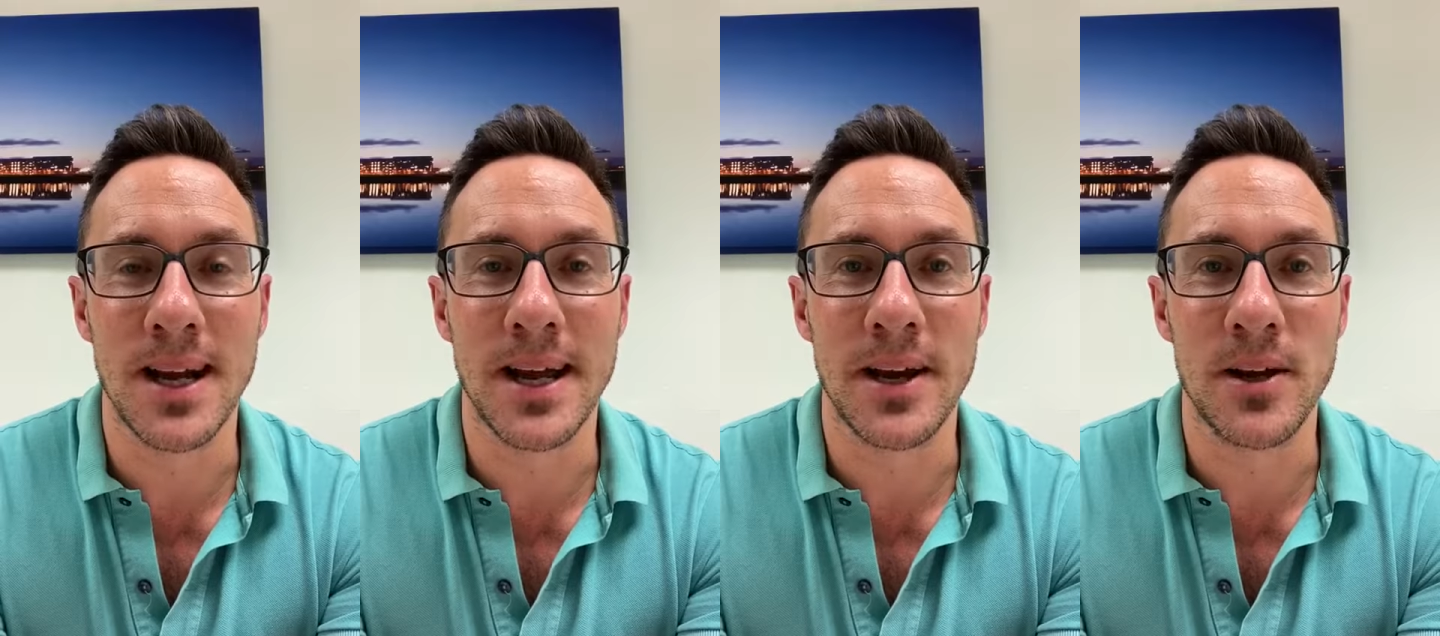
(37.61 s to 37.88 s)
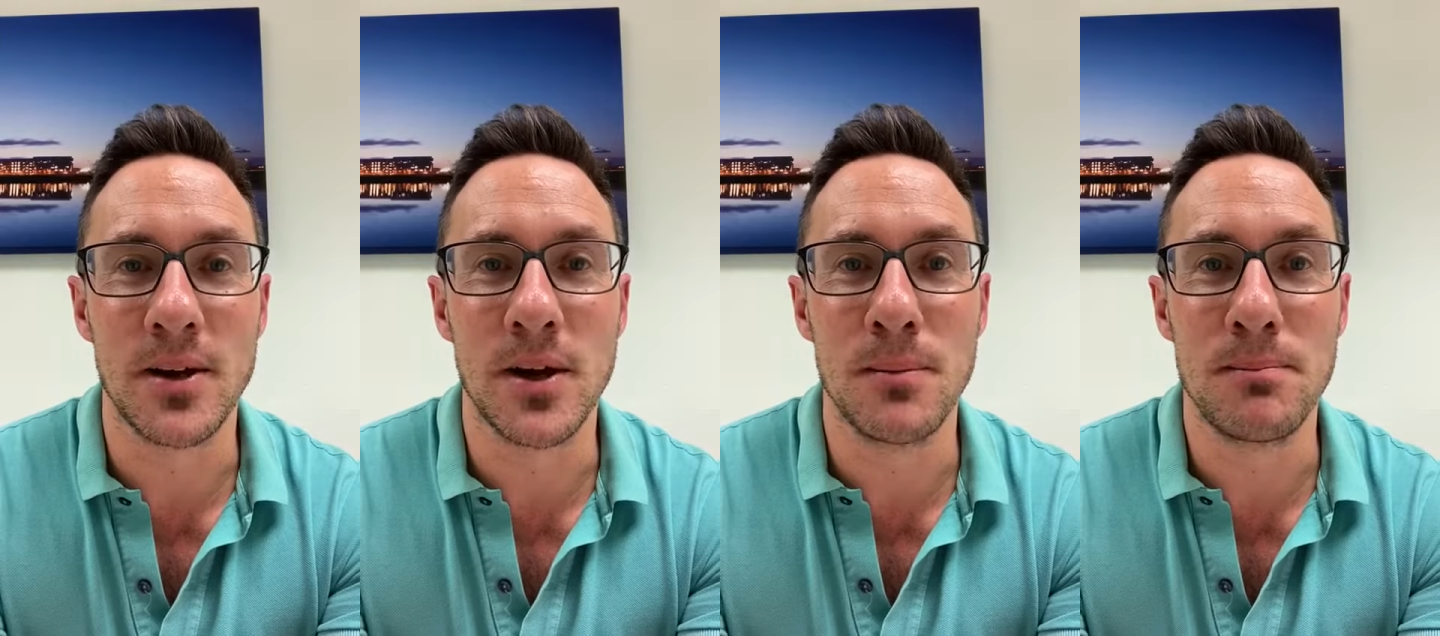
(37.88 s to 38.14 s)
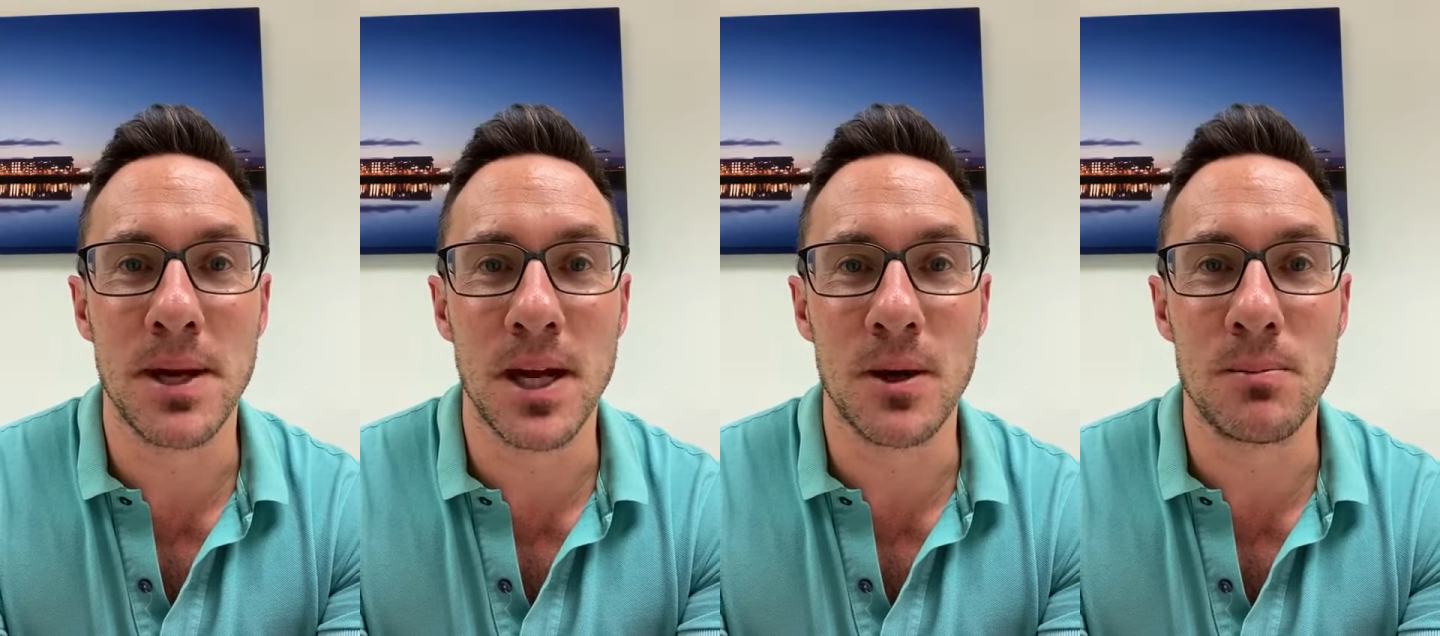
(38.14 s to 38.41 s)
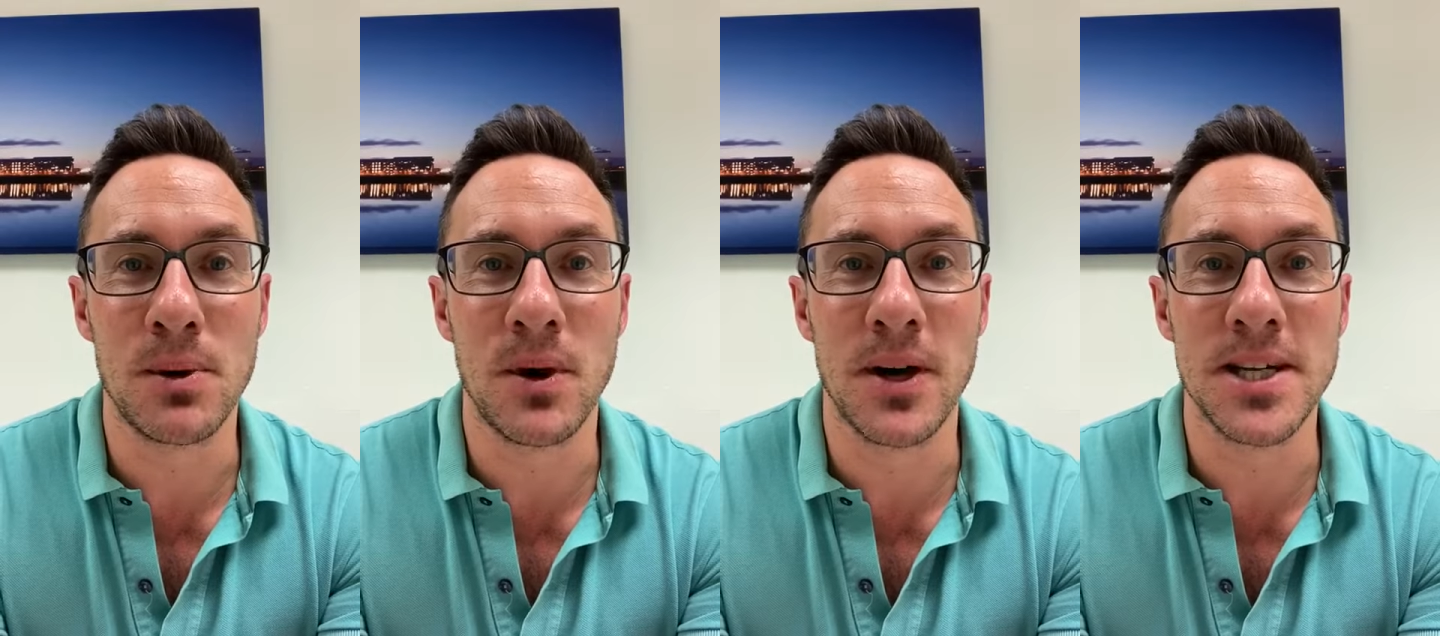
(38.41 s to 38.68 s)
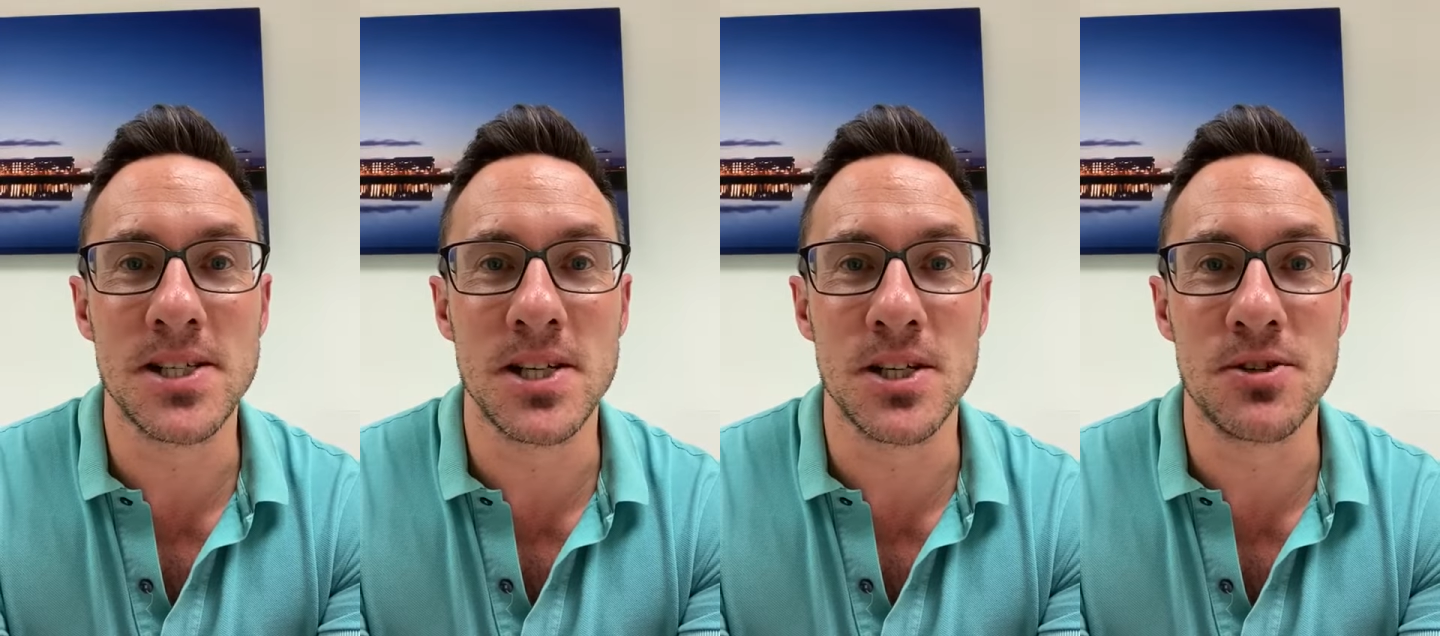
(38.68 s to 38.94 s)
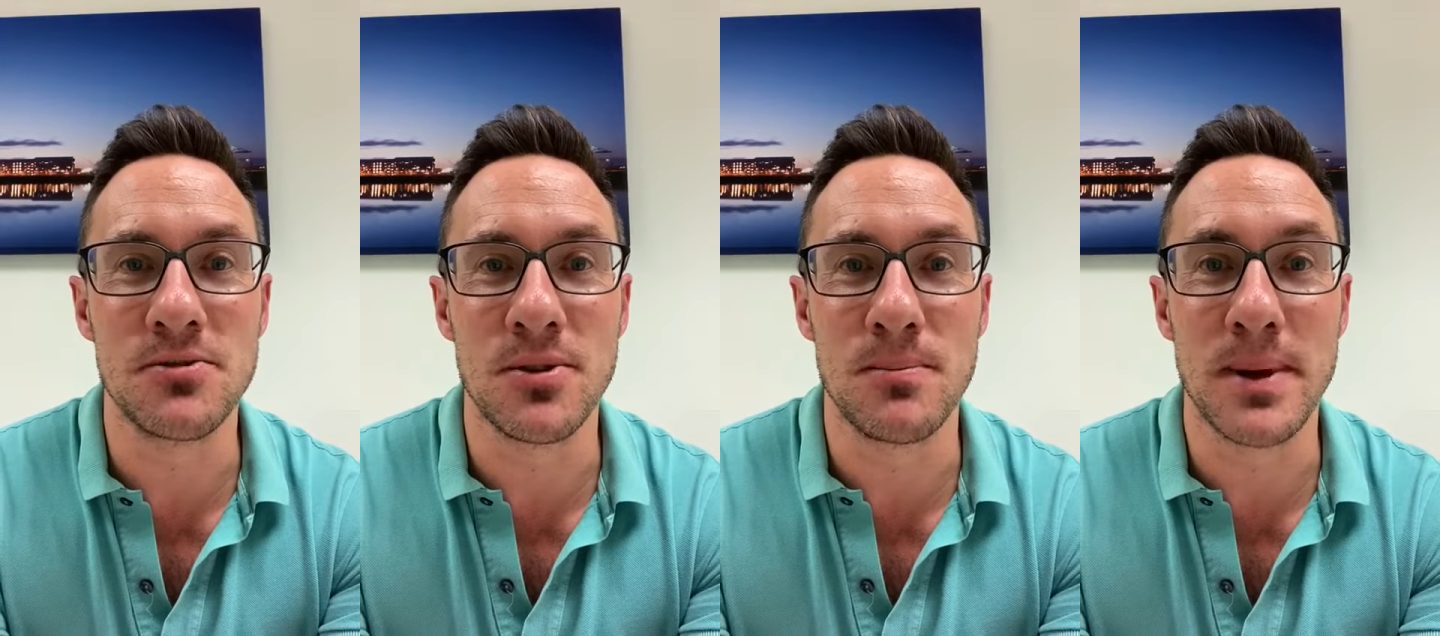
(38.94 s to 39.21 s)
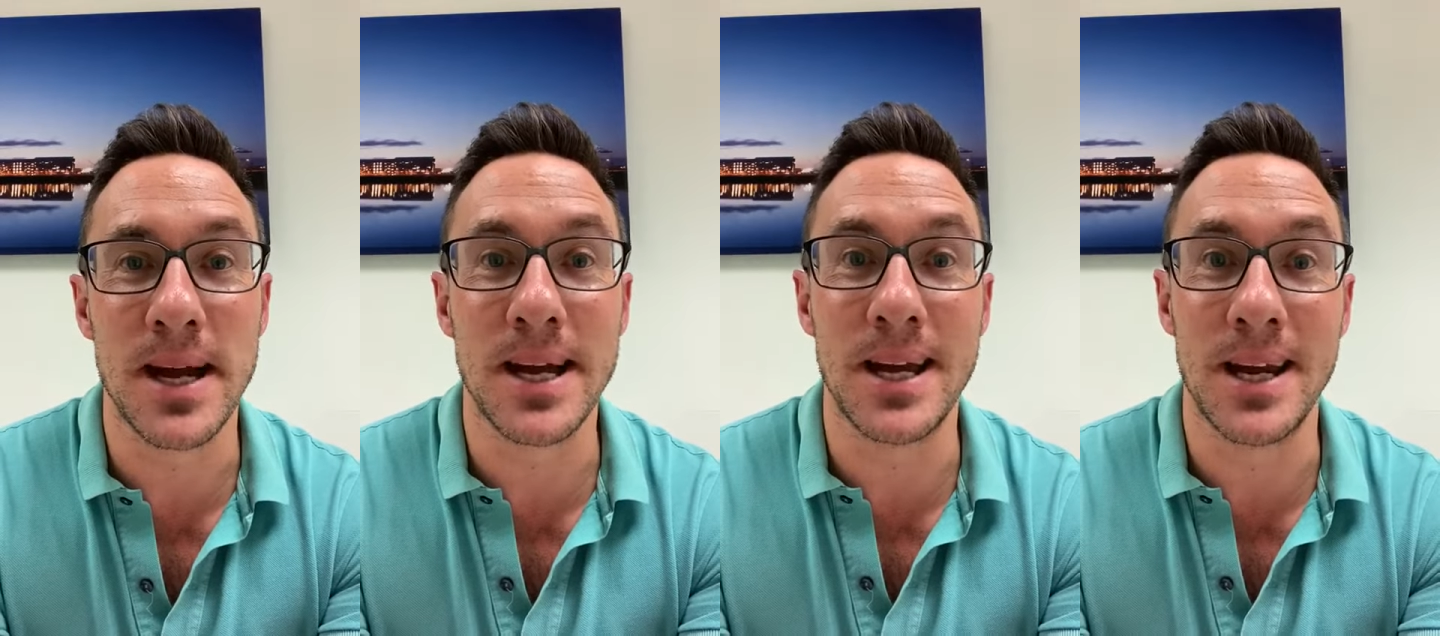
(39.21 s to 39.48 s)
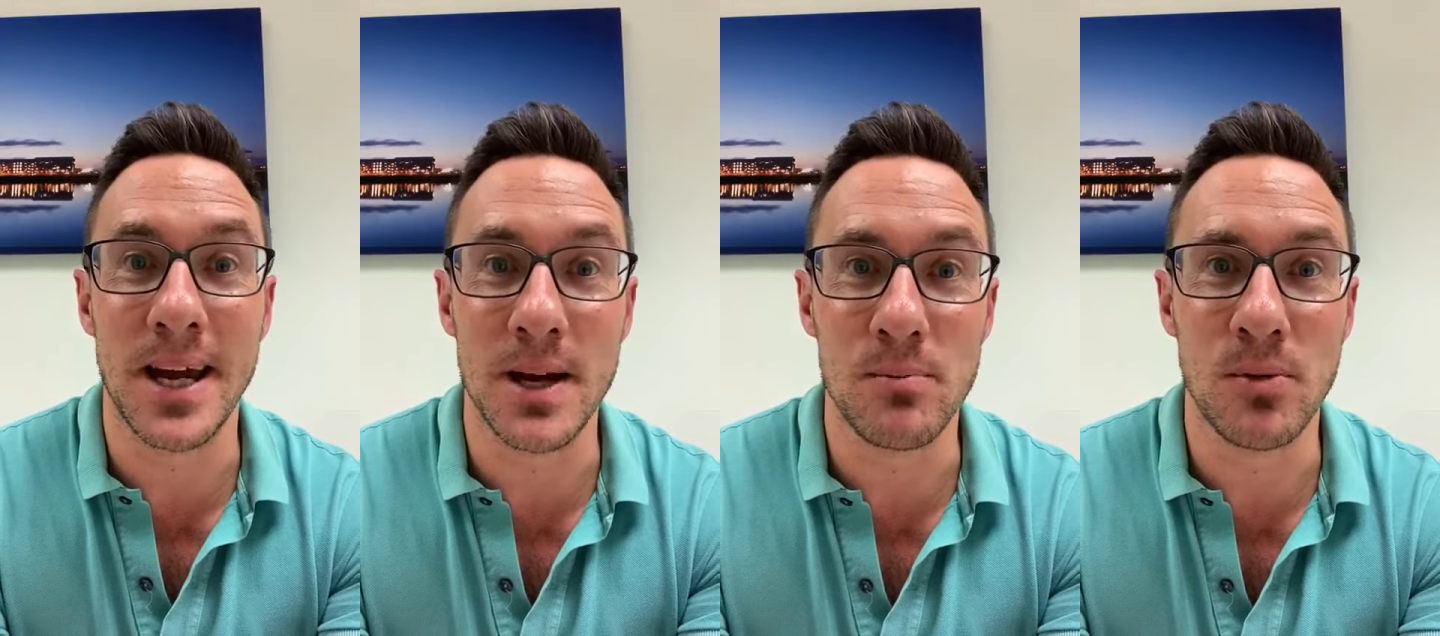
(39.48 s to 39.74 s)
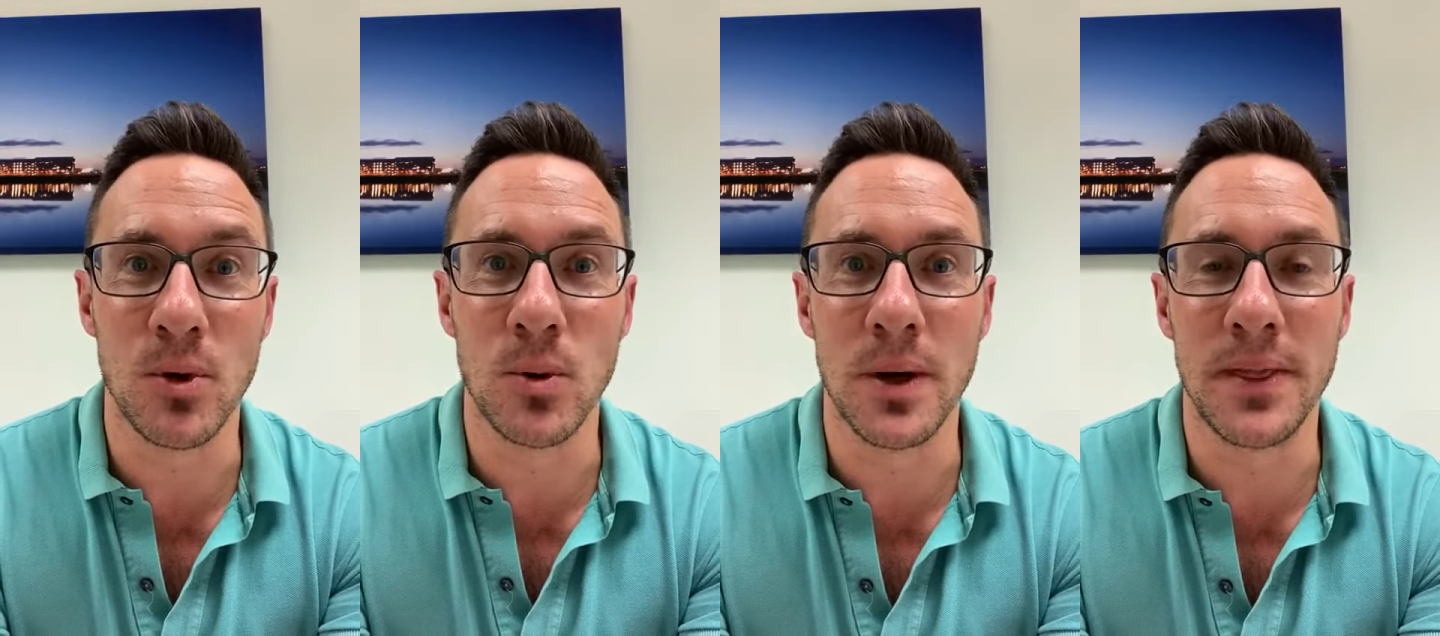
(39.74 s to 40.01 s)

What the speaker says: Alain at bigger prices from back in April